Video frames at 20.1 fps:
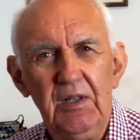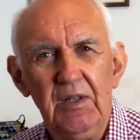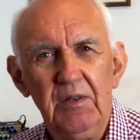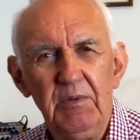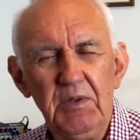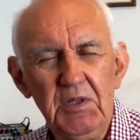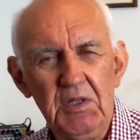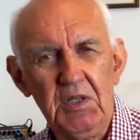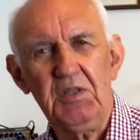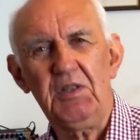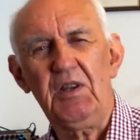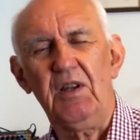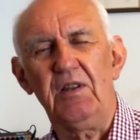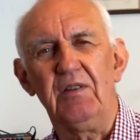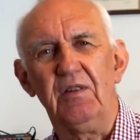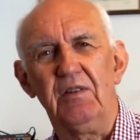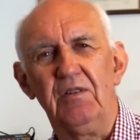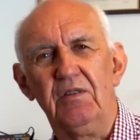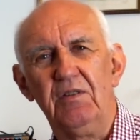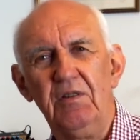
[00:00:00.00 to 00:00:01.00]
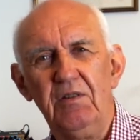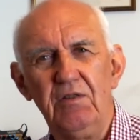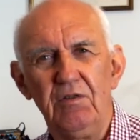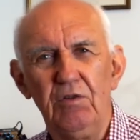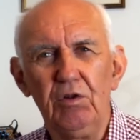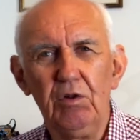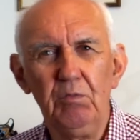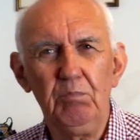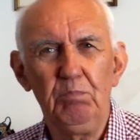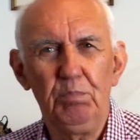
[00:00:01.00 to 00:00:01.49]
We used to say that you
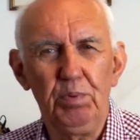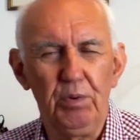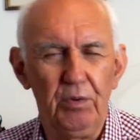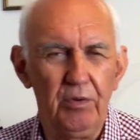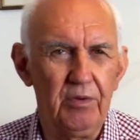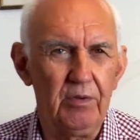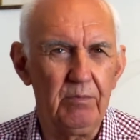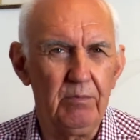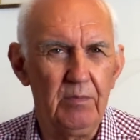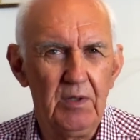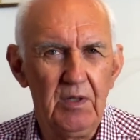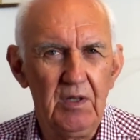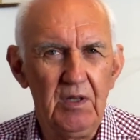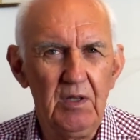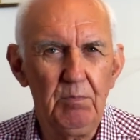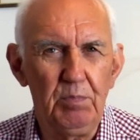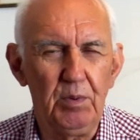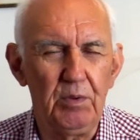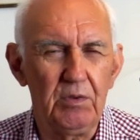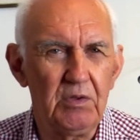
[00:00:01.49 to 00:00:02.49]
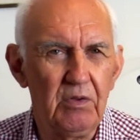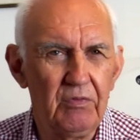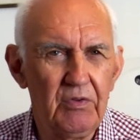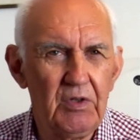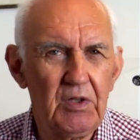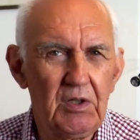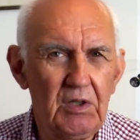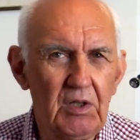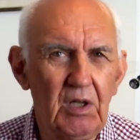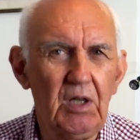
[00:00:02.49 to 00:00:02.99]
could put them in the boot of
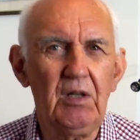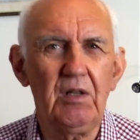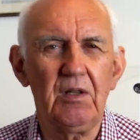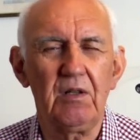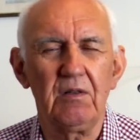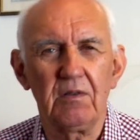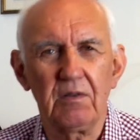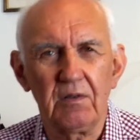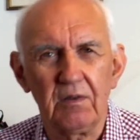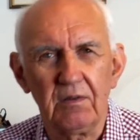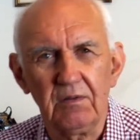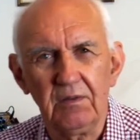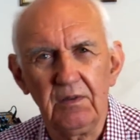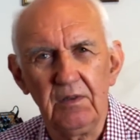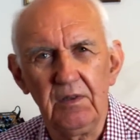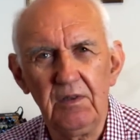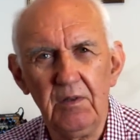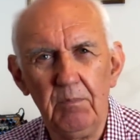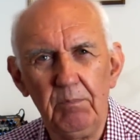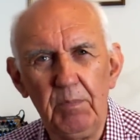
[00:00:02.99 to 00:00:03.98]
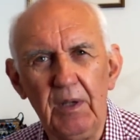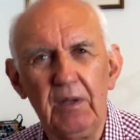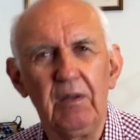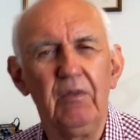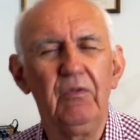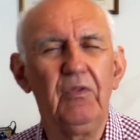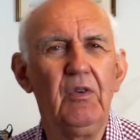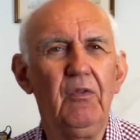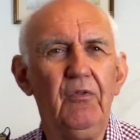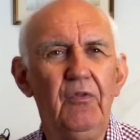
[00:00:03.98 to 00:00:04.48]
your car, or in the back
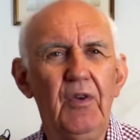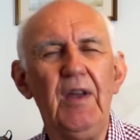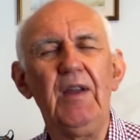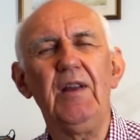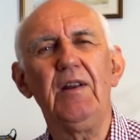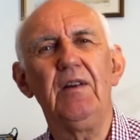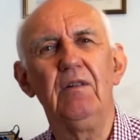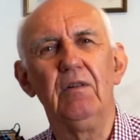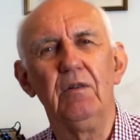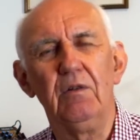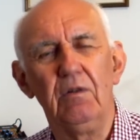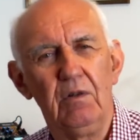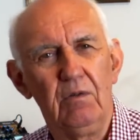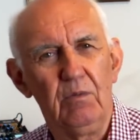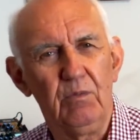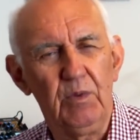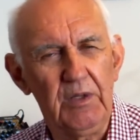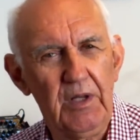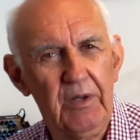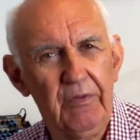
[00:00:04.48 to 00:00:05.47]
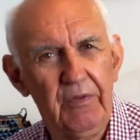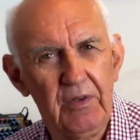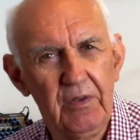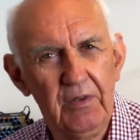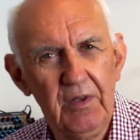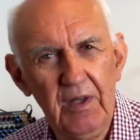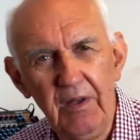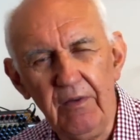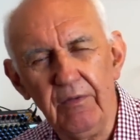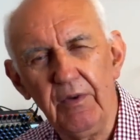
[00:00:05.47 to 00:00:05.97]
of your van, or whatever you
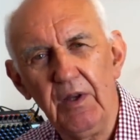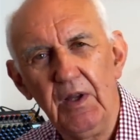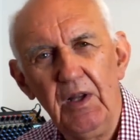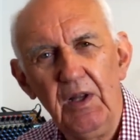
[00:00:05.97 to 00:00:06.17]
have.